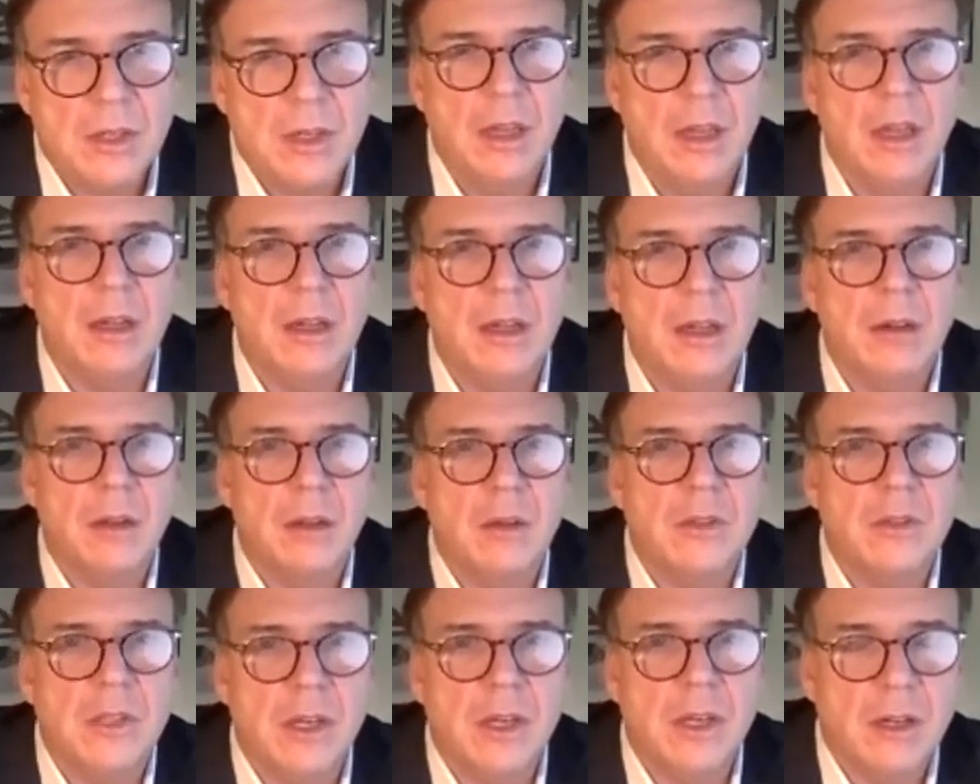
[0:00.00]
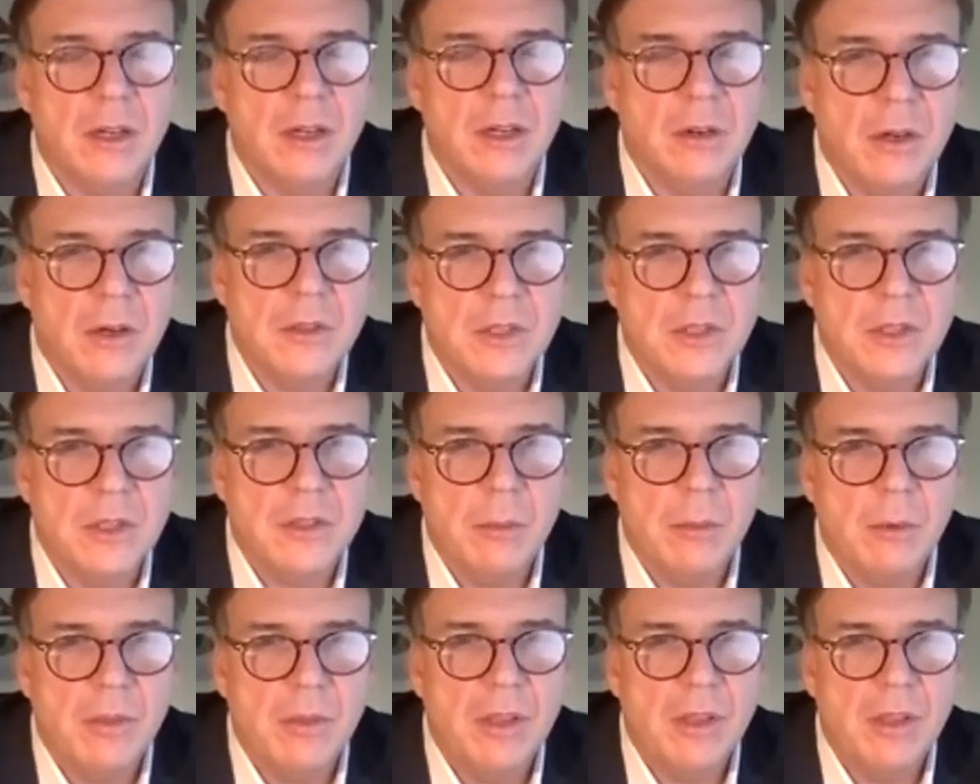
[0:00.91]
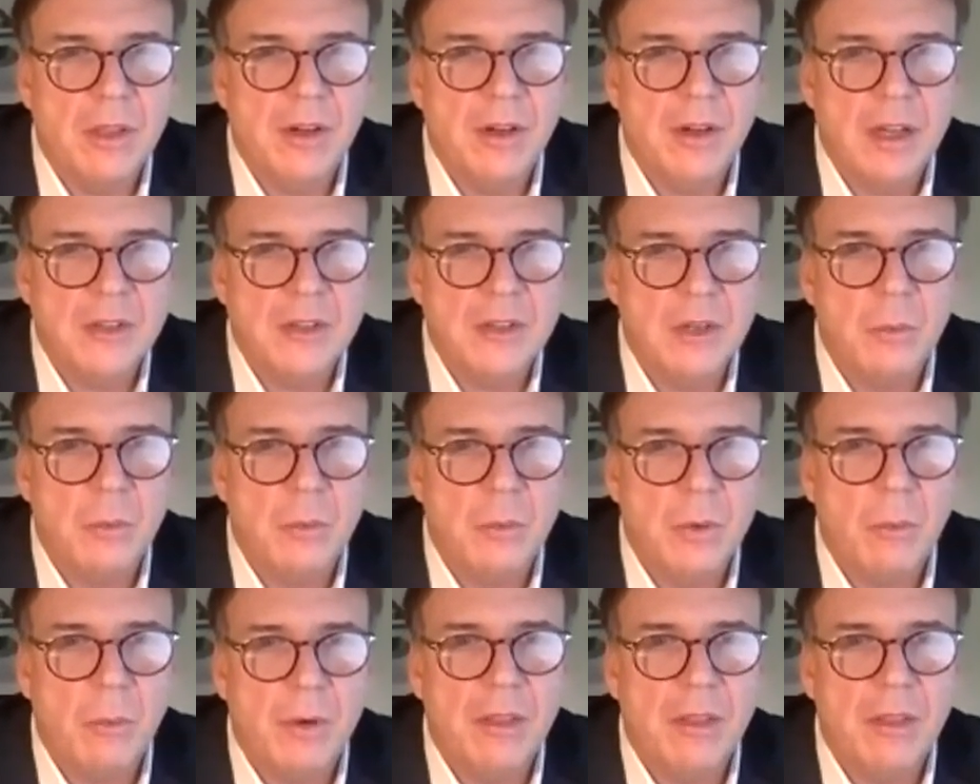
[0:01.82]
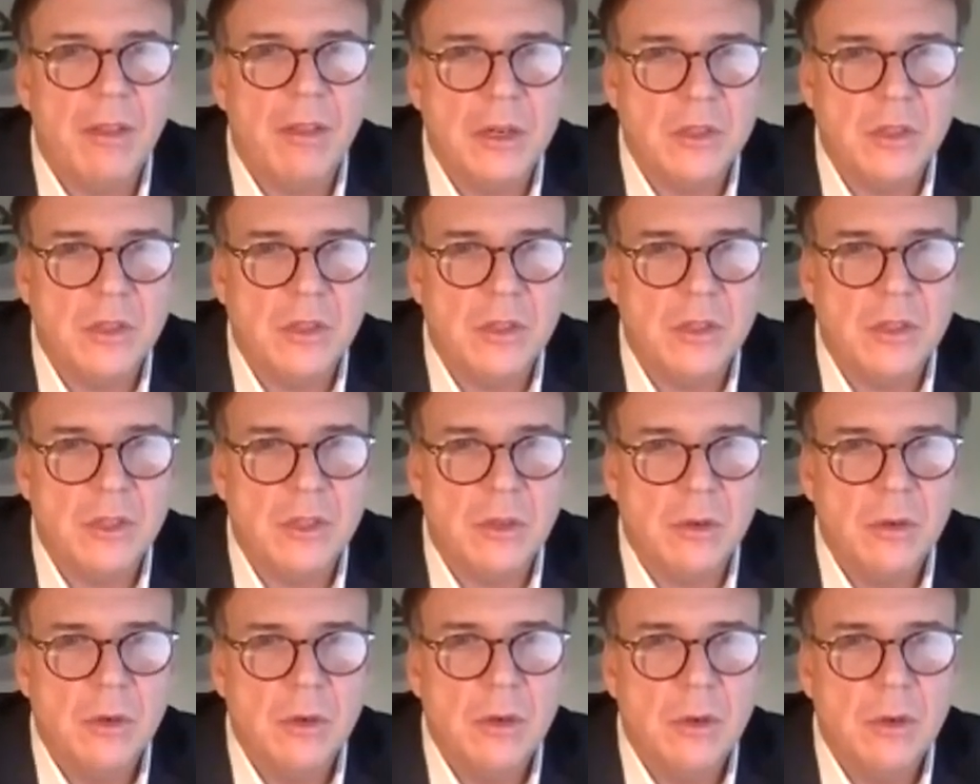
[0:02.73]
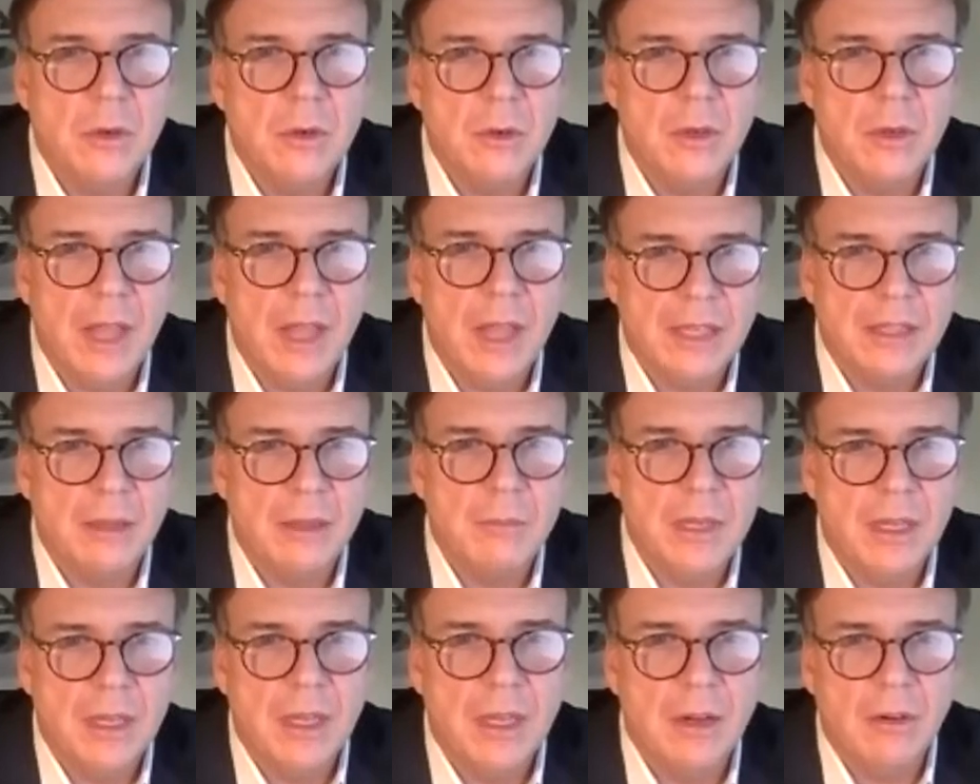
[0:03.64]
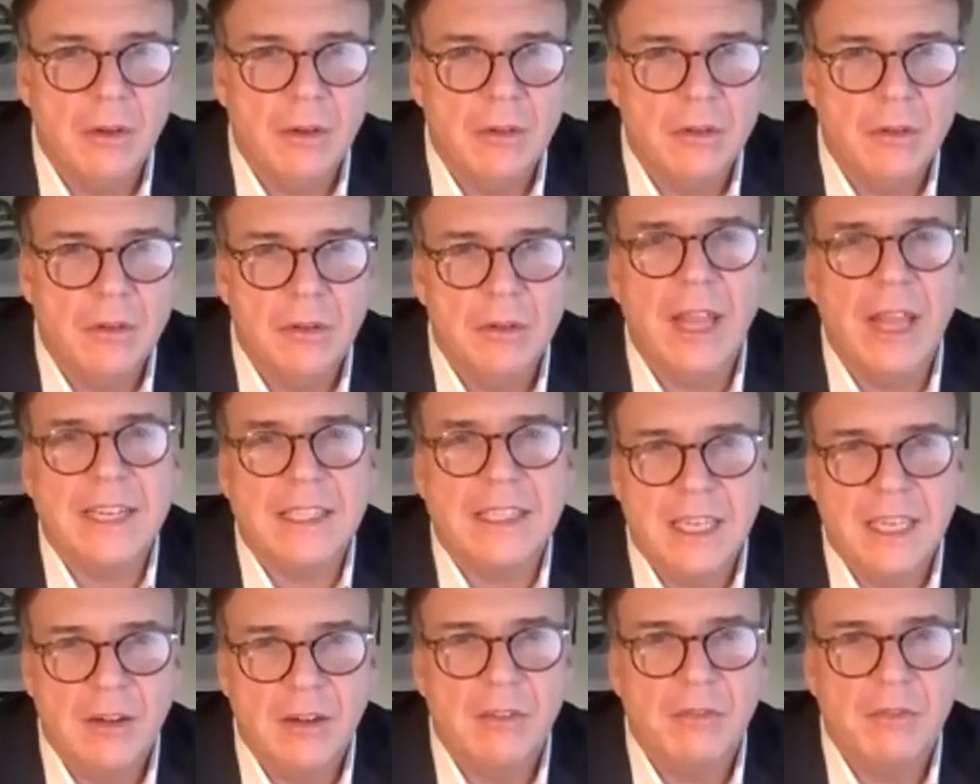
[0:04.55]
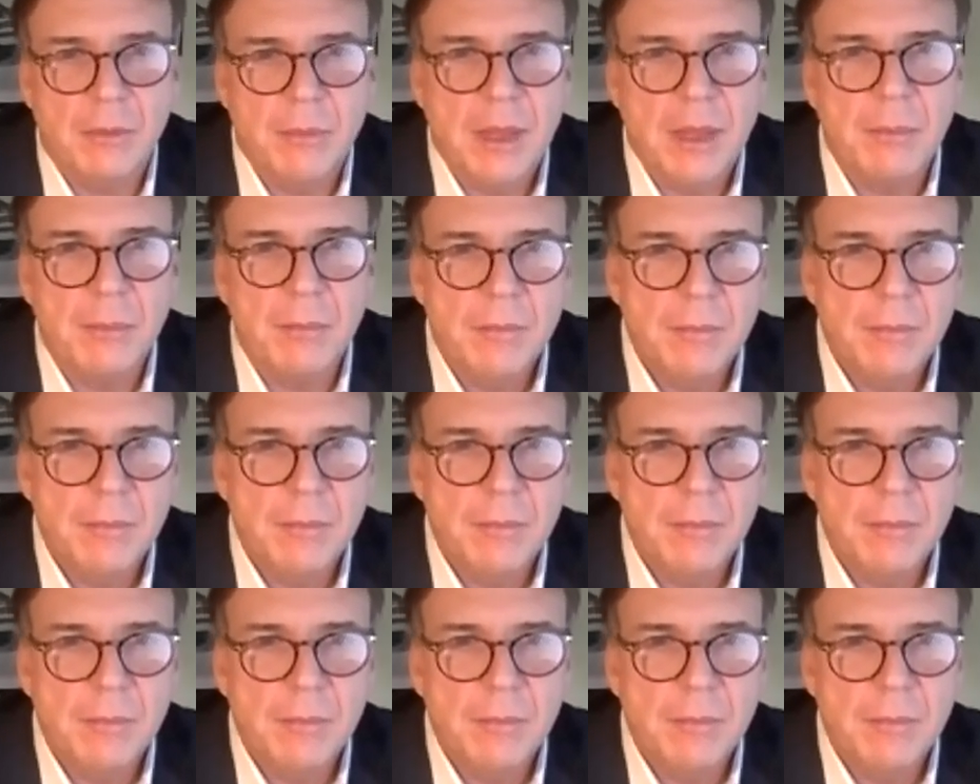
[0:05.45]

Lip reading: You're sitting across the table with an advisor. What are the questions you'd like them to hear? You'd like to hear from them?